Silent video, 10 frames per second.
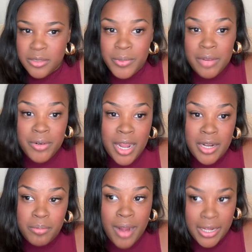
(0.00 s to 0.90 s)

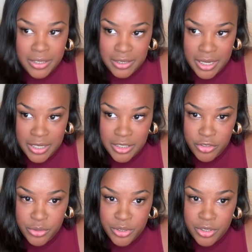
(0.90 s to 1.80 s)
that is that
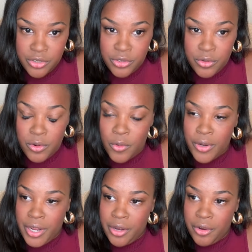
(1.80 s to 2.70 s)
you're a surgical
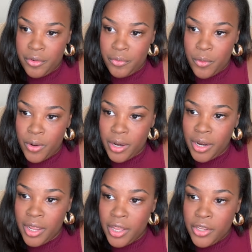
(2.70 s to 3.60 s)
coordinator for,
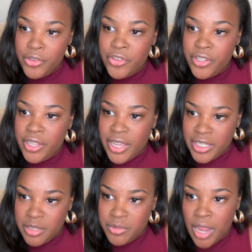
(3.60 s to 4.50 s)
you should look at
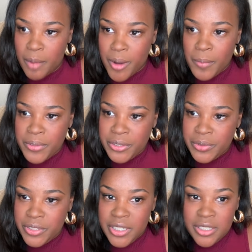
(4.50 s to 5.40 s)
some job
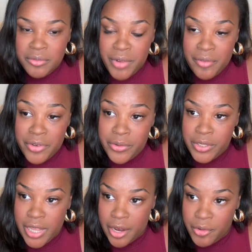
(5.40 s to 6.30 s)
opportunities in revenue
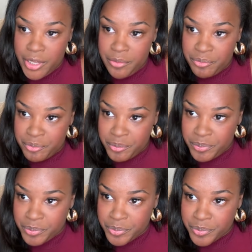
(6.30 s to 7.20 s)
integrity.
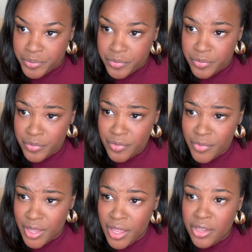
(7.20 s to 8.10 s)

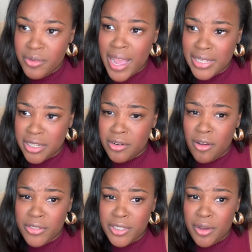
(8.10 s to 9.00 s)
You guys can
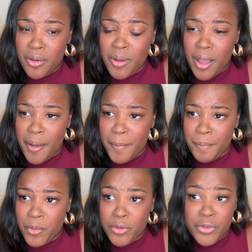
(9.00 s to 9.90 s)
also,
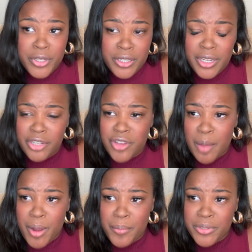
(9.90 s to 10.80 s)
or you can look at job
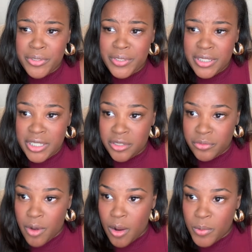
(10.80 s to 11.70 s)
opportunities in
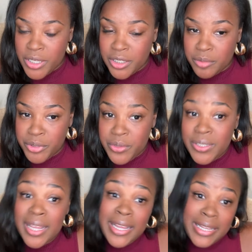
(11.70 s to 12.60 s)
fraud, waste, and abuse
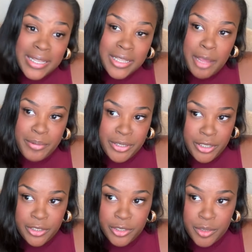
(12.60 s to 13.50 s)
in that
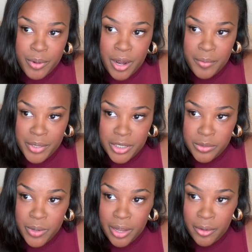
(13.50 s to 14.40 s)
particular department as
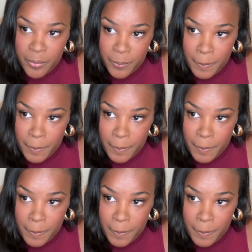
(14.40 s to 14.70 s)
well.